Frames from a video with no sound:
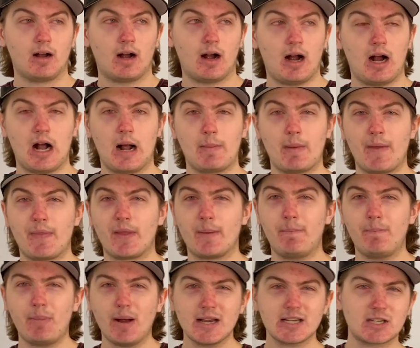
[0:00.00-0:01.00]
And the
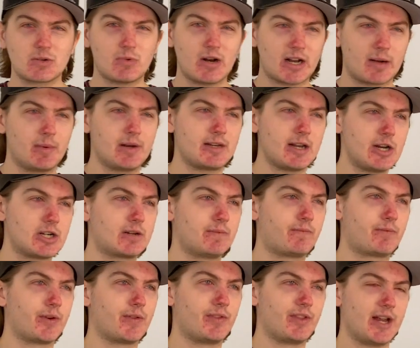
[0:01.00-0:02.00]
best recommendation
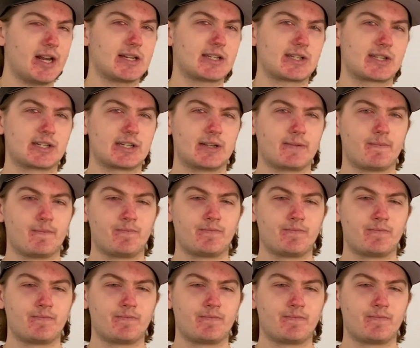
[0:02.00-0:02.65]
for this